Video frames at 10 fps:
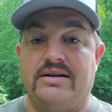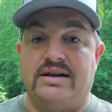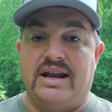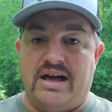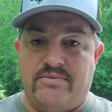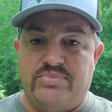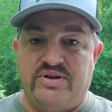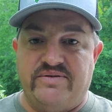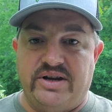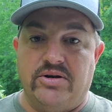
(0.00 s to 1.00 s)
and I'll put
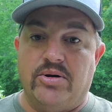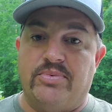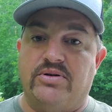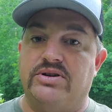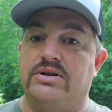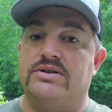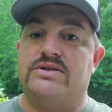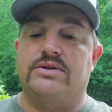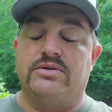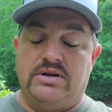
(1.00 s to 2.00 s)
a video up on it
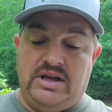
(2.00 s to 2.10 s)
soon.